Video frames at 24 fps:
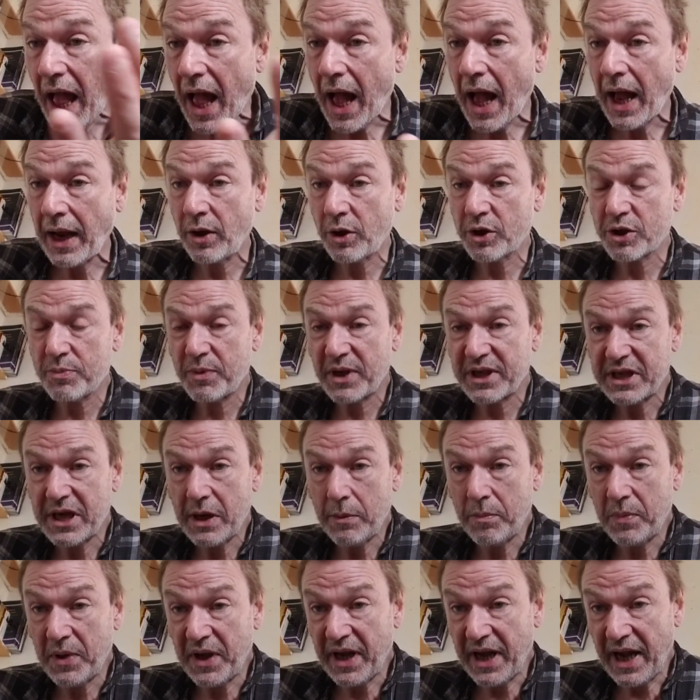I lost my
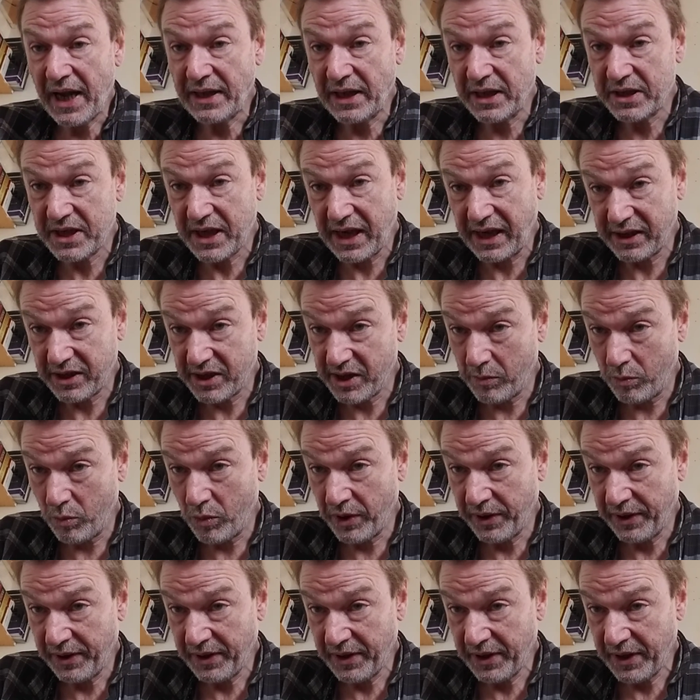temper and attacked
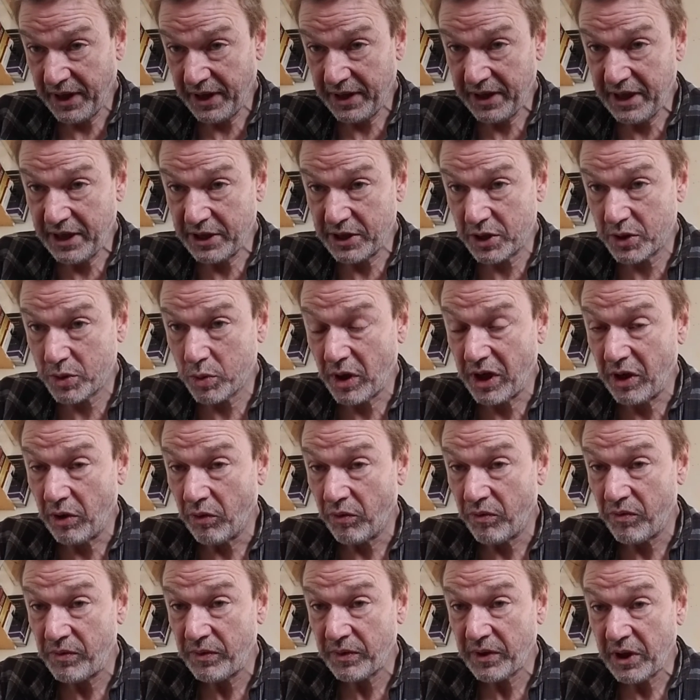someone at the age of 12.
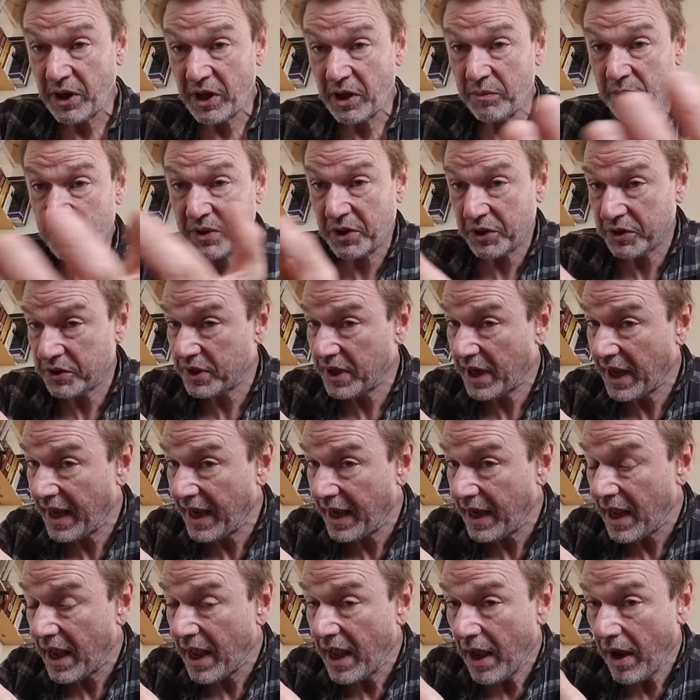And because of
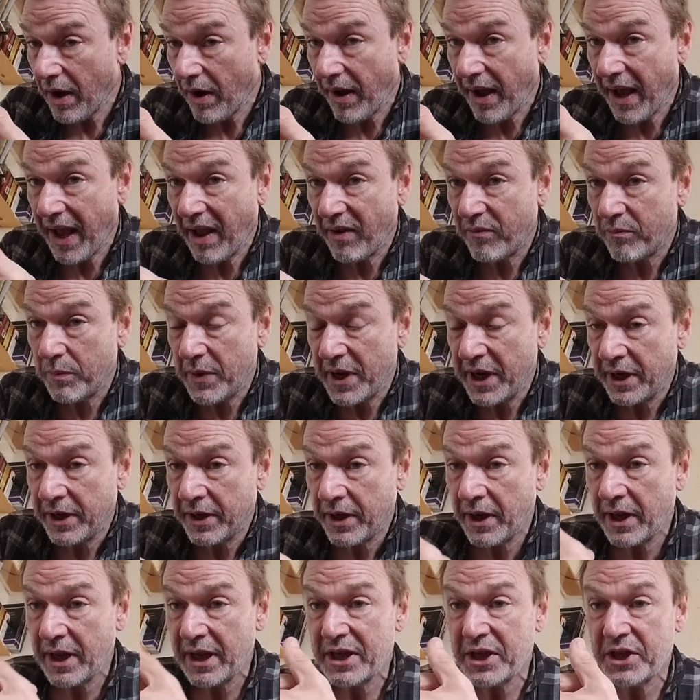that, I have been
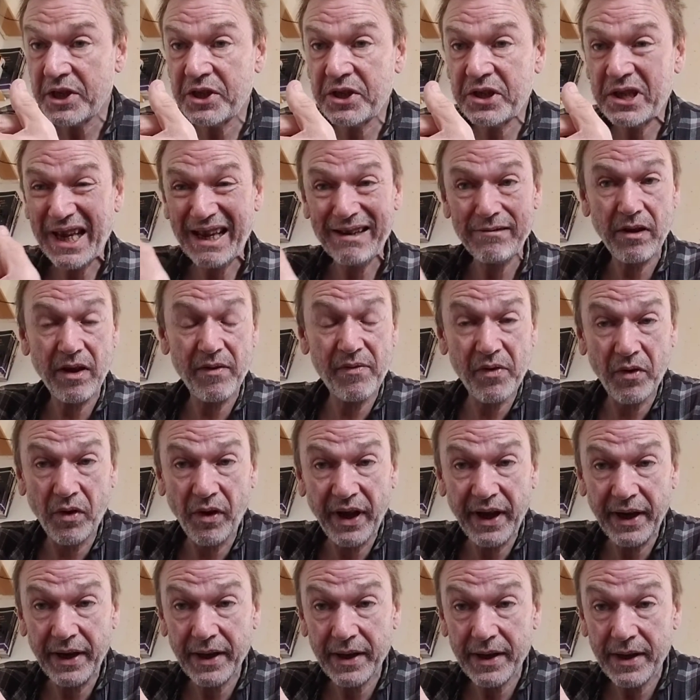
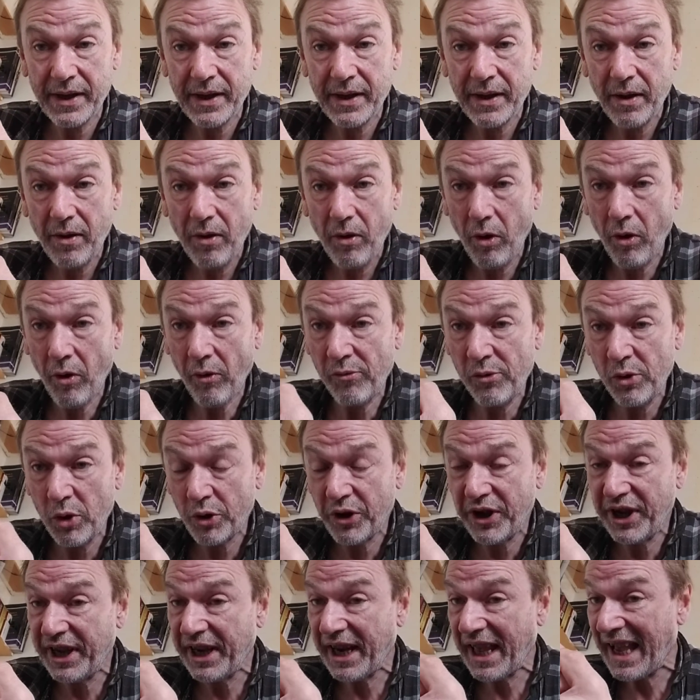terrified of
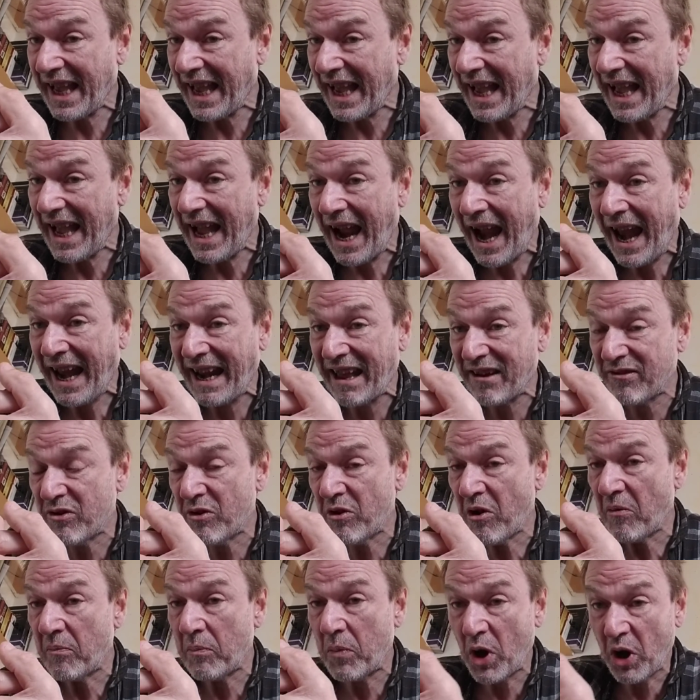looking at
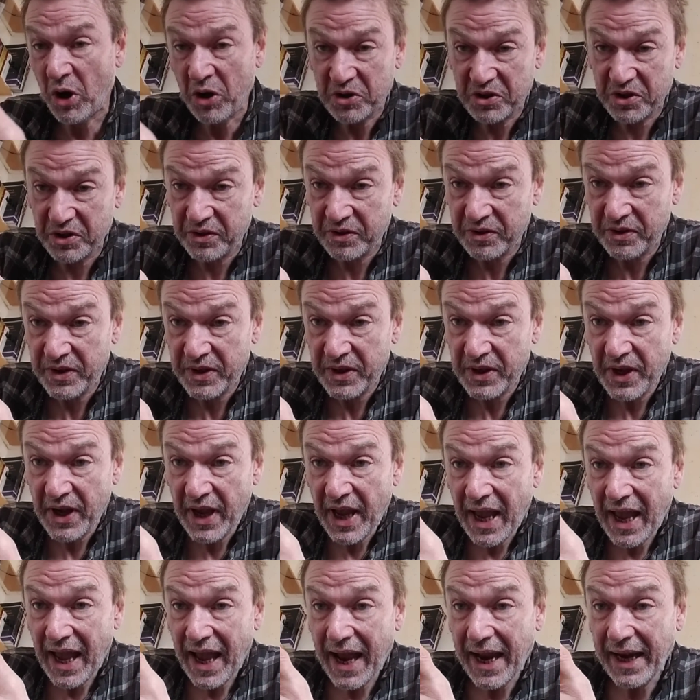another person
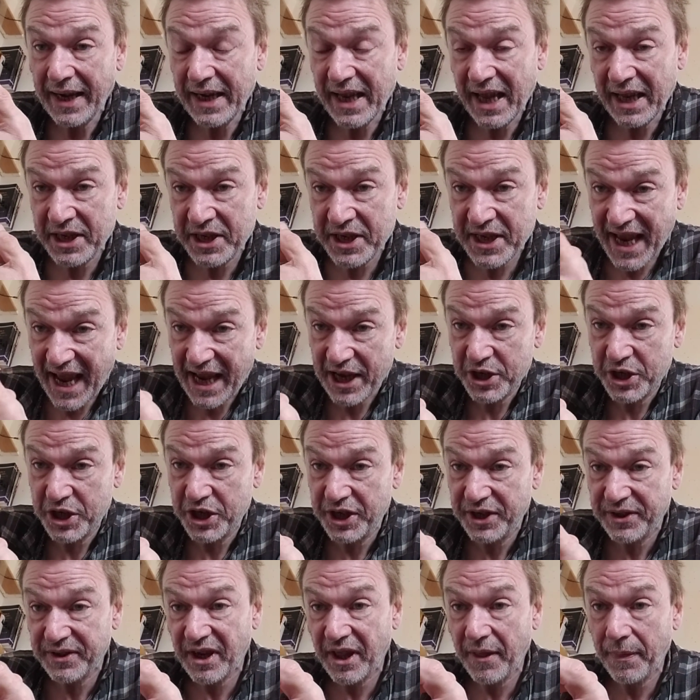and
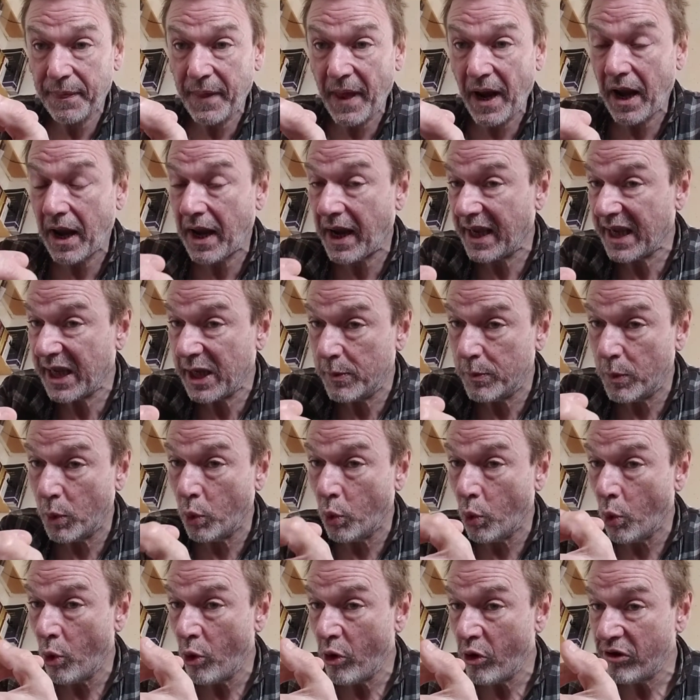attaching the
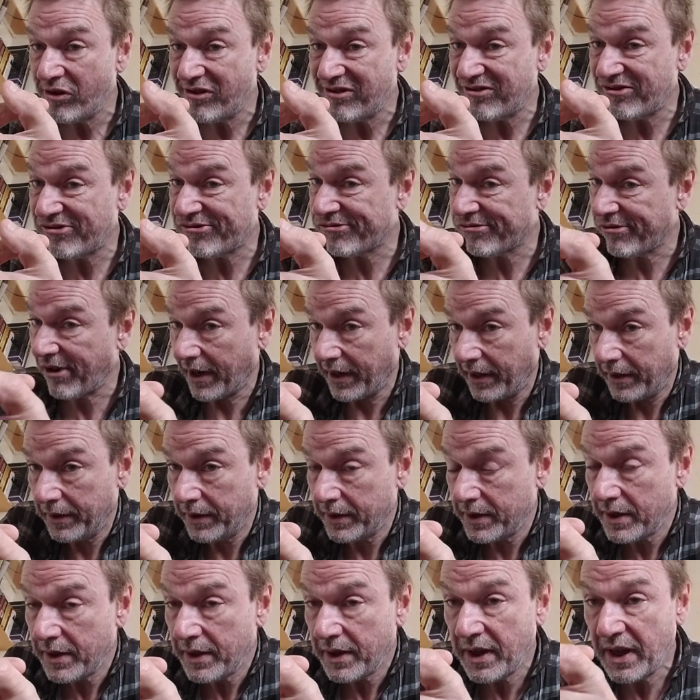label friend.
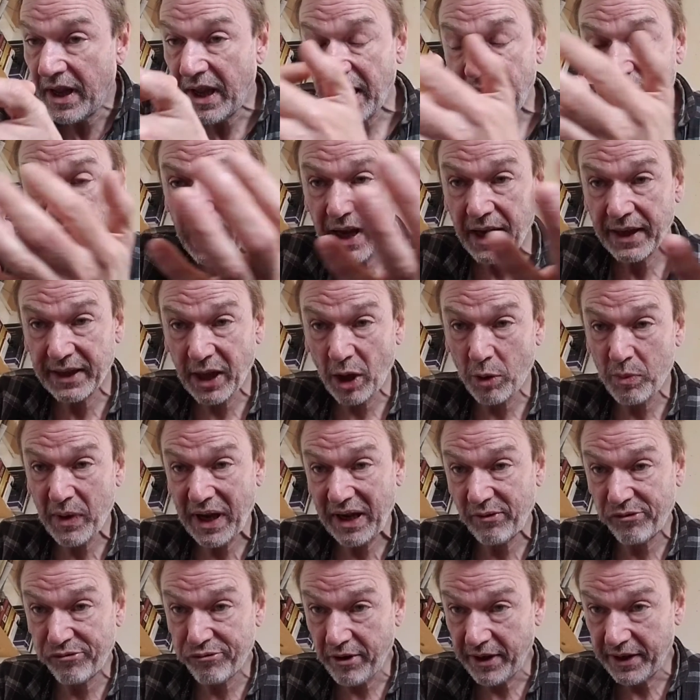I don't
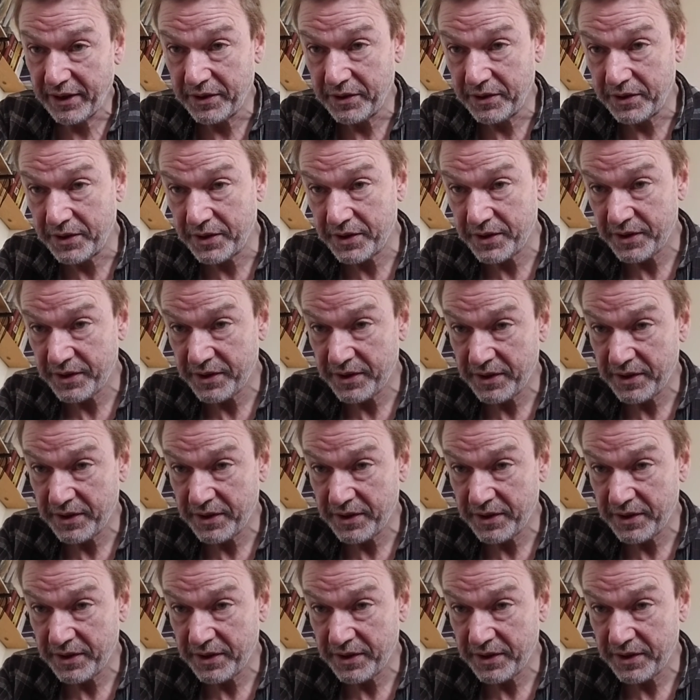make friends.